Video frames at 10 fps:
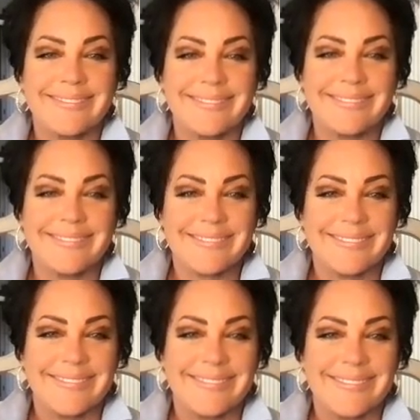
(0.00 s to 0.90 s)

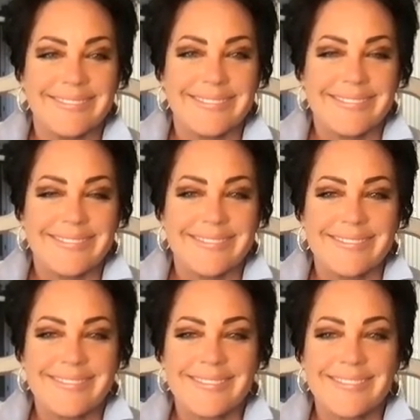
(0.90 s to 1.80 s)

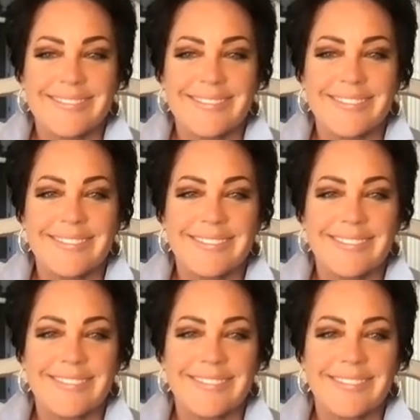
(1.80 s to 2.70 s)

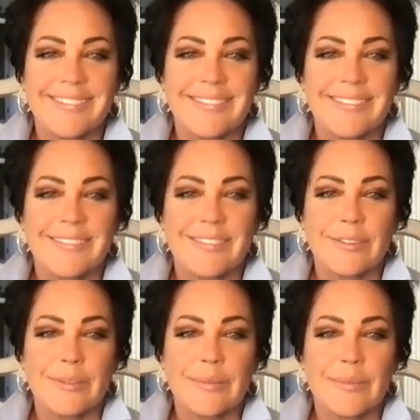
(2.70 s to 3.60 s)

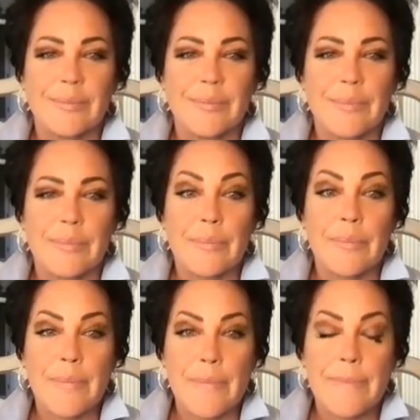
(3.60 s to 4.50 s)

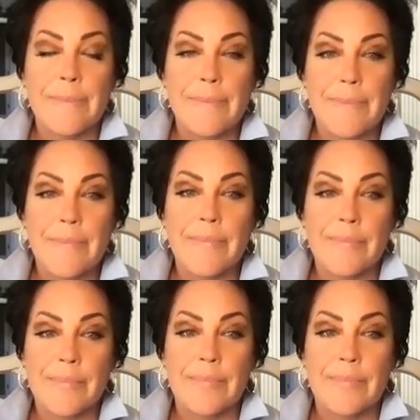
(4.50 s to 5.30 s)
(silent)